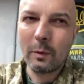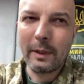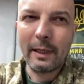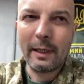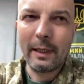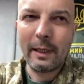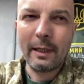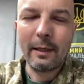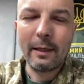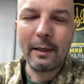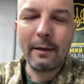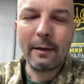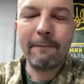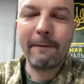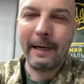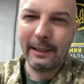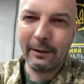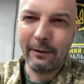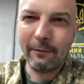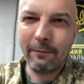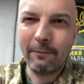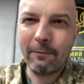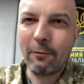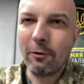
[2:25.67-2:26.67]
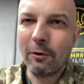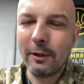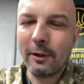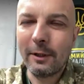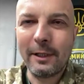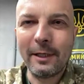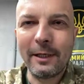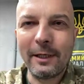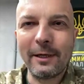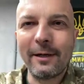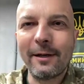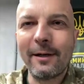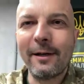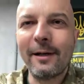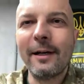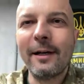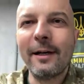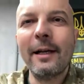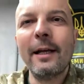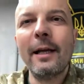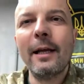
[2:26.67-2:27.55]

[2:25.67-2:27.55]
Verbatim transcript: are fighting for here